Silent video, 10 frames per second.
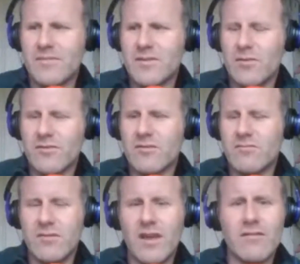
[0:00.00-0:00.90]
So it
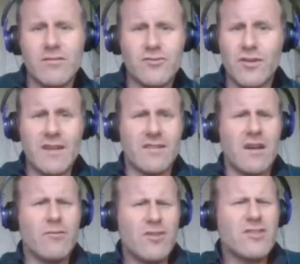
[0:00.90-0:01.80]
was great.
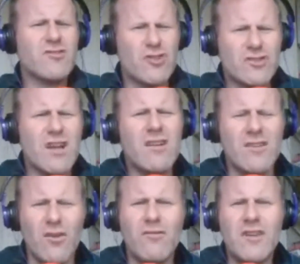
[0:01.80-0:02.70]
It was just a
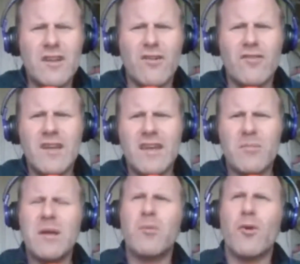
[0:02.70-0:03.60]
lovely, lovely
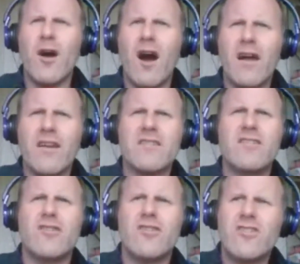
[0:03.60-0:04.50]
gig. People were on it.
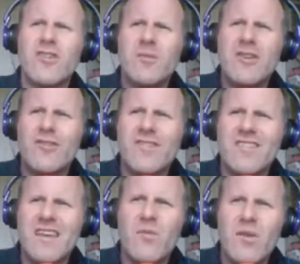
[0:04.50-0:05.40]
You know what I mean? You could
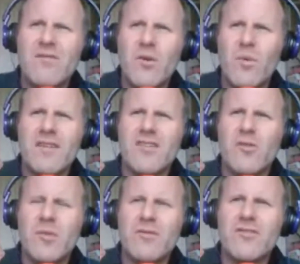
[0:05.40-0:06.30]
say whatever you wanted.
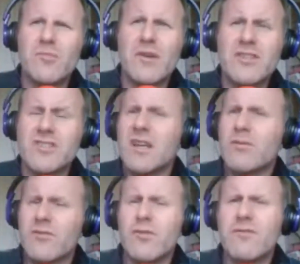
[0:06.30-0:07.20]
Nobody was too precious. It
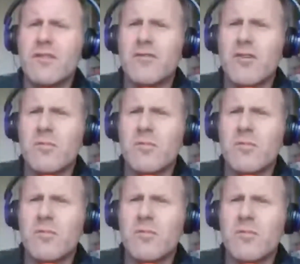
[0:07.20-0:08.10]
was a room full of foreign
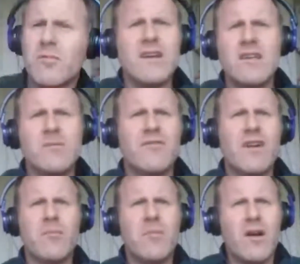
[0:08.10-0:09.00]
people, but to be
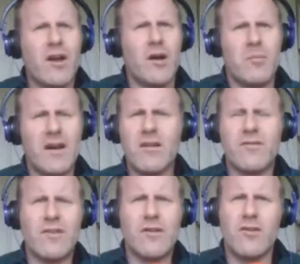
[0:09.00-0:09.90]
fair, Michael
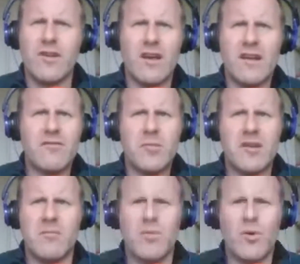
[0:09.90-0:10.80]
was very good. He got
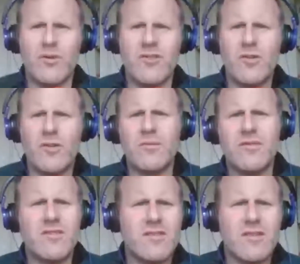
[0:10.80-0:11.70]
everybody on board, and there
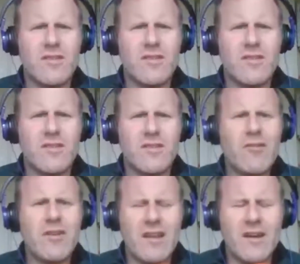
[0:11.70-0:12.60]
was a good
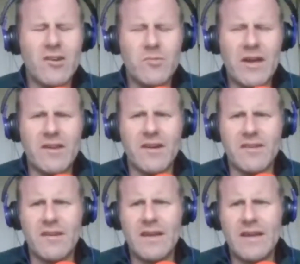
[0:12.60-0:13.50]
varied lineup that night.